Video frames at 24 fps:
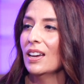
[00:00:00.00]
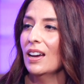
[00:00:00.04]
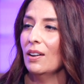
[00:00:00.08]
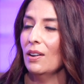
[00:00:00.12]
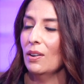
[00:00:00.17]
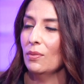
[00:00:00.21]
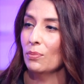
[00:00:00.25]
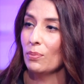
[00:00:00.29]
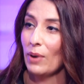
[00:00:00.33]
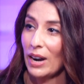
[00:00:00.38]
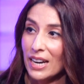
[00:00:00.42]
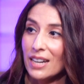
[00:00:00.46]

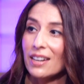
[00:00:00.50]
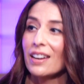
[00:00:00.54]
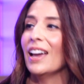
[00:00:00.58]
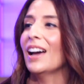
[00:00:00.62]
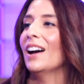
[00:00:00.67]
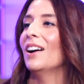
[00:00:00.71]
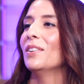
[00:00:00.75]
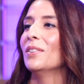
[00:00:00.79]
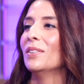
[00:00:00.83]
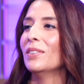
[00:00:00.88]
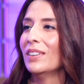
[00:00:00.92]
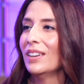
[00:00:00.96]
right
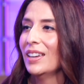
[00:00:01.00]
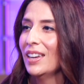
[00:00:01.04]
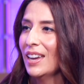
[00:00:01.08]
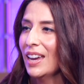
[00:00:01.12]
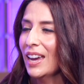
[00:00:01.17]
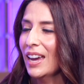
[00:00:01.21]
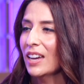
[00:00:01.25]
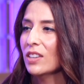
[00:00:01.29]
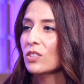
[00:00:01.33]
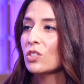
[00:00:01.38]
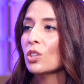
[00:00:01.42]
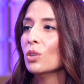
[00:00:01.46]
now.
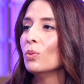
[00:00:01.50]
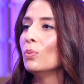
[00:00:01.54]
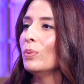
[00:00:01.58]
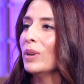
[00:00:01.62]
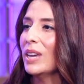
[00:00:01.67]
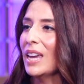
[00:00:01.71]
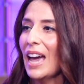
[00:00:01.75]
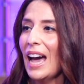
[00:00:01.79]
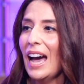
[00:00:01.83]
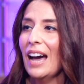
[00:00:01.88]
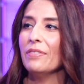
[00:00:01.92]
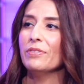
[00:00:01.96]
And so we
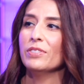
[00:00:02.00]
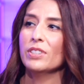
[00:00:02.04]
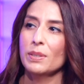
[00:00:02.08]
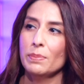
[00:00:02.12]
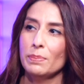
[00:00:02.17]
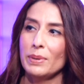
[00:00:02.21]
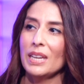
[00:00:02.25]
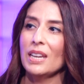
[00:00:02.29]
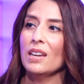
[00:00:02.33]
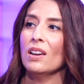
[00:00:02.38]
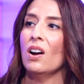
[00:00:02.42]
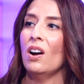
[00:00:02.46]
have to
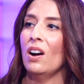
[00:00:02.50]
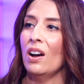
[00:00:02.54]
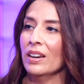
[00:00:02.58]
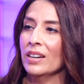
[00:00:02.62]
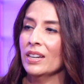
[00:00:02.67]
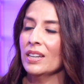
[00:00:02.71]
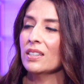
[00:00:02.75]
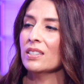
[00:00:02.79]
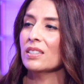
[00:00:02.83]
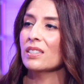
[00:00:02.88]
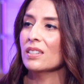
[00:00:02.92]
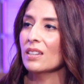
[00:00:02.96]
be
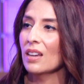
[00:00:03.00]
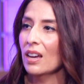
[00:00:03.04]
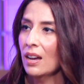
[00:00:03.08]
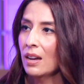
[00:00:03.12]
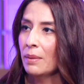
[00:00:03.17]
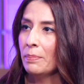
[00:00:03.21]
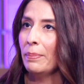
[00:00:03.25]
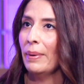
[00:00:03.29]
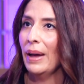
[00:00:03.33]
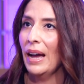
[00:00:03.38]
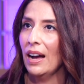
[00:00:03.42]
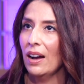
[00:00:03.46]
honest
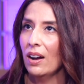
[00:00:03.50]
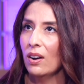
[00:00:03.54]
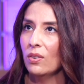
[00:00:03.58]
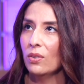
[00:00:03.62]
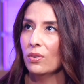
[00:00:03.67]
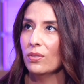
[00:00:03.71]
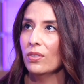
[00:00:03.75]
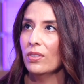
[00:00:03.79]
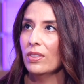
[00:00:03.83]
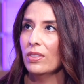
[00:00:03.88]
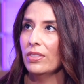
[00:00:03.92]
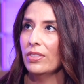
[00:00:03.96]
about
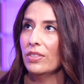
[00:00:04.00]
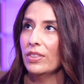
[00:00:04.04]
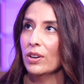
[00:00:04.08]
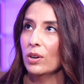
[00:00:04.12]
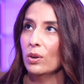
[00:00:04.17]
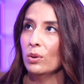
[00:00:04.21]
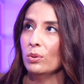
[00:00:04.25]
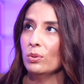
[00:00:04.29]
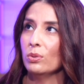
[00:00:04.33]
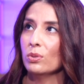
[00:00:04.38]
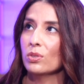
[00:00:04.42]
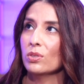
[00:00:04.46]

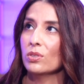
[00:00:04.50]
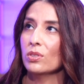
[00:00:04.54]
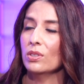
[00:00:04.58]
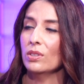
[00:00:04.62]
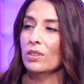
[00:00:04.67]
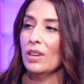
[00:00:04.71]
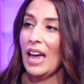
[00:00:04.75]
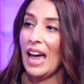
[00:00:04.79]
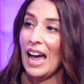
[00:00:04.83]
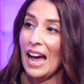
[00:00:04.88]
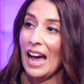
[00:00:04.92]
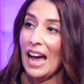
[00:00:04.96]

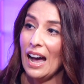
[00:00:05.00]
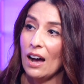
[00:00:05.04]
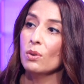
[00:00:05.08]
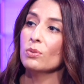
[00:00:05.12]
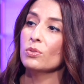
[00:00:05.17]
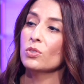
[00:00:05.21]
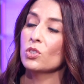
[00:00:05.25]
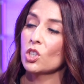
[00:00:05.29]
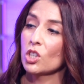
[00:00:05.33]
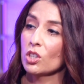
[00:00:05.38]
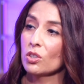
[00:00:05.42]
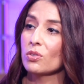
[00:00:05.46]
how
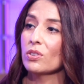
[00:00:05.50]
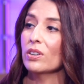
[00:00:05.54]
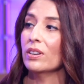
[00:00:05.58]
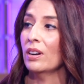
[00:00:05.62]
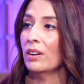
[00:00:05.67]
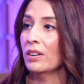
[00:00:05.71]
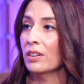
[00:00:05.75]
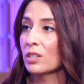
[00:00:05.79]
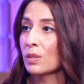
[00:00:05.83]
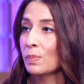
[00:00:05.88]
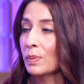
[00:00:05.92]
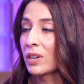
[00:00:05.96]
children are
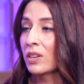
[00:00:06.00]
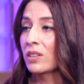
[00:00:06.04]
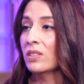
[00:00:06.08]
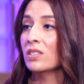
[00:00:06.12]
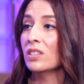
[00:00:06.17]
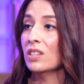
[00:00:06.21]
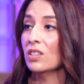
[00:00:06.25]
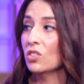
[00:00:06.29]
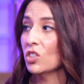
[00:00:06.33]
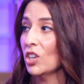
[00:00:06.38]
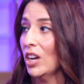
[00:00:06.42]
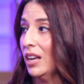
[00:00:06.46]

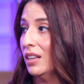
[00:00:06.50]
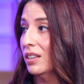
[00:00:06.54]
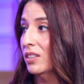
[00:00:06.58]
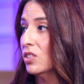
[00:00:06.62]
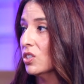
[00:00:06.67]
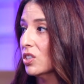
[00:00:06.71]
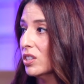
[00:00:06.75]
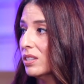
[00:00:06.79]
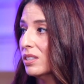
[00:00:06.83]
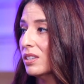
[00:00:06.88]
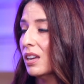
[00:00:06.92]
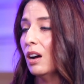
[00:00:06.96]
experiencing
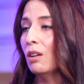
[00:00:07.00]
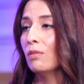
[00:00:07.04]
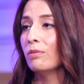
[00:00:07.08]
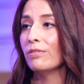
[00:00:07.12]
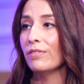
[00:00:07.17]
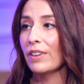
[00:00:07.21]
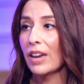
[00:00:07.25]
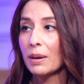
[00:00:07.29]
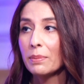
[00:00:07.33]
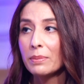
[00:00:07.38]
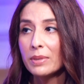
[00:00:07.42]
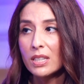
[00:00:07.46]
challenges, how
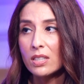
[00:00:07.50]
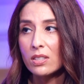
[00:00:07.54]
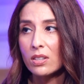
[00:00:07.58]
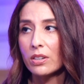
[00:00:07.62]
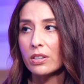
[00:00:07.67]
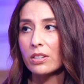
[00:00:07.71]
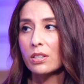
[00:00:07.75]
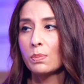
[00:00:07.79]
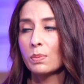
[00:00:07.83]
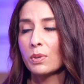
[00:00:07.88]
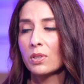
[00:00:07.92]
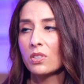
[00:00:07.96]
families are
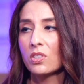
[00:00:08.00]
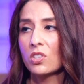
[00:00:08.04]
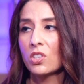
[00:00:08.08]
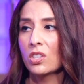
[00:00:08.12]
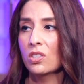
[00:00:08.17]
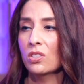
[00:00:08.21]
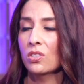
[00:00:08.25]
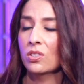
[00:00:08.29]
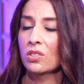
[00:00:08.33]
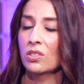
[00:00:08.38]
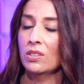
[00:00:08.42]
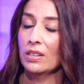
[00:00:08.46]

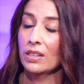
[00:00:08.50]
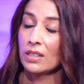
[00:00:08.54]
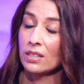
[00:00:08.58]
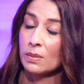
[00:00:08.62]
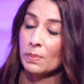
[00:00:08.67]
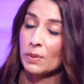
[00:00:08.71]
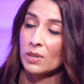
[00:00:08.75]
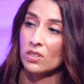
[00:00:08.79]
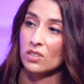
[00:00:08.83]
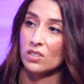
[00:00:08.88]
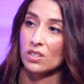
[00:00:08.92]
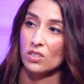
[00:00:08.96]

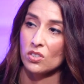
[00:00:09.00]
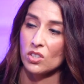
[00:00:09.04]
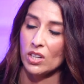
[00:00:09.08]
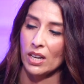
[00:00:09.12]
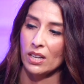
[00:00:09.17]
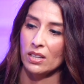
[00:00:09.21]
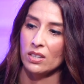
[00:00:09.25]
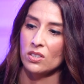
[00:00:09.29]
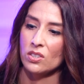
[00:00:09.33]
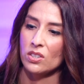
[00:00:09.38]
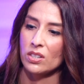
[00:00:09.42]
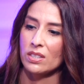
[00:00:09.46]
experiencing
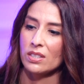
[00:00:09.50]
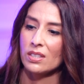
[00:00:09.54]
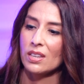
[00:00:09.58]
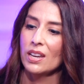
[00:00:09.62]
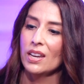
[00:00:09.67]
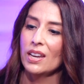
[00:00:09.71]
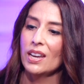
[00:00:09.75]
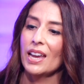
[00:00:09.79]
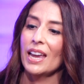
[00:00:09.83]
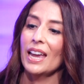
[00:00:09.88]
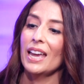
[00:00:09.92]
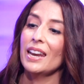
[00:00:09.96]
challenges,
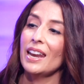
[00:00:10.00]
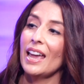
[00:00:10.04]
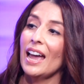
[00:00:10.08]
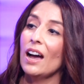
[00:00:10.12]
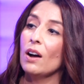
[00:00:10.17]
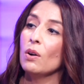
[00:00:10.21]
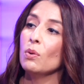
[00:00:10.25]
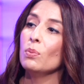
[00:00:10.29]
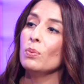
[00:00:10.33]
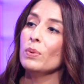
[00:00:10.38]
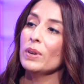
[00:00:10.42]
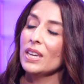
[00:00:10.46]
and
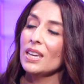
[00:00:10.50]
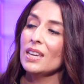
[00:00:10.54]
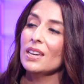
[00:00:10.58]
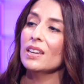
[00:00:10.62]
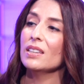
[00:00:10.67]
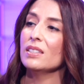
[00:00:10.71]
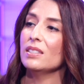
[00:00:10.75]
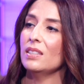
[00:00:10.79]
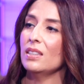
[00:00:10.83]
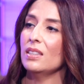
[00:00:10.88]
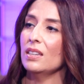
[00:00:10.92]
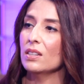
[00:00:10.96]
how we
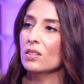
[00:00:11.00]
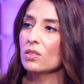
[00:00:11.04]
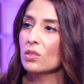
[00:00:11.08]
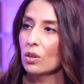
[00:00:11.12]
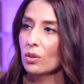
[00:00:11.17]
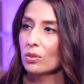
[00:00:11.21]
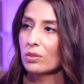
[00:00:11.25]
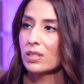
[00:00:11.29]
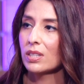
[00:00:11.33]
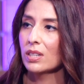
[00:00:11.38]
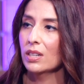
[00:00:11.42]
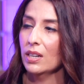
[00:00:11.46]
as the
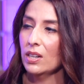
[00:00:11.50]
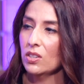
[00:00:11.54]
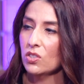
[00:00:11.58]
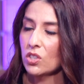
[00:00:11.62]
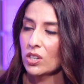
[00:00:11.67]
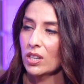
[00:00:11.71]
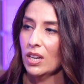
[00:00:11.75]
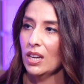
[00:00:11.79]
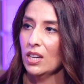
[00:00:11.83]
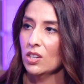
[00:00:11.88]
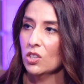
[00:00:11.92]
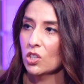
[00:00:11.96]
adults in
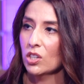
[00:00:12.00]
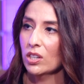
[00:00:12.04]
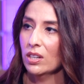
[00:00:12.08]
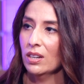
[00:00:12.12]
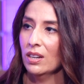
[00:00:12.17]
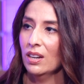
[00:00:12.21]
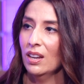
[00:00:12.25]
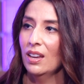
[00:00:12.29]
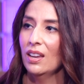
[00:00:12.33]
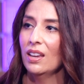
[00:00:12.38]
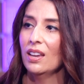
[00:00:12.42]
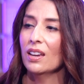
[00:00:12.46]
education
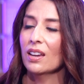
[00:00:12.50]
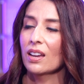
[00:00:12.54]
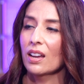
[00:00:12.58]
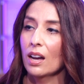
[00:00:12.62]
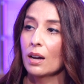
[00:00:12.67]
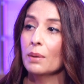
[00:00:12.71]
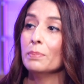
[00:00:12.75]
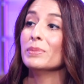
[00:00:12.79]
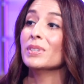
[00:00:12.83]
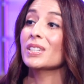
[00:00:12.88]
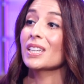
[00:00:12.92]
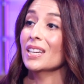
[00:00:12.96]

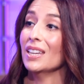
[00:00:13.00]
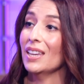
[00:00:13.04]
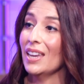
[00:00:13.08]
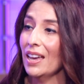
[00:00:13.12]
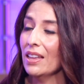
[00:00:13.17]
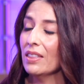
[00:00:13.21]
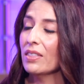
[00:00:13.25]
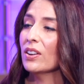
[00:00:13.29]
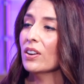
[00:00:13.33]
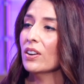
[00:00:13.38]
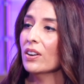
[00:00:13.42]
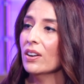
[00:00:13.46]
come
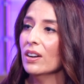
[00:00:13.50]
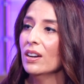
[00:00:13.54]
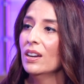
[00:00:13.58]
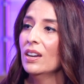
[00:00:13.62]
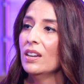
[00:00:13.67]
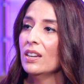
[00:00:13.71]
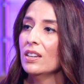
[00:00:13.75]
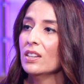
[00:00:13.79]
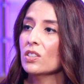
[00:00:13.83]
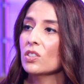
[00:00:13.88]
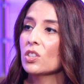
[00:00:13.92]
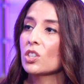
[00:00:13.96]
together
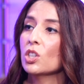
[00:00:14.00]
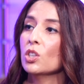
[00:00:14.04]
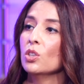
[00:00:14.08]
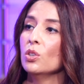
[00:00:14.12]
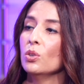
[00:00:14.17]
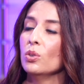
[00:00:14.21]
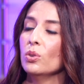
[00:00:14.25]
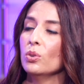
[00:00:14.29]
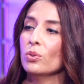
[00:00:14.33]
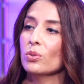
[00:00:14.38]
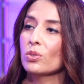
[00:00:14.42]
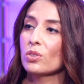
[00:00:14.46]

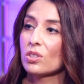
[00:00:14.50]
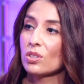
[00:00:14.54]
to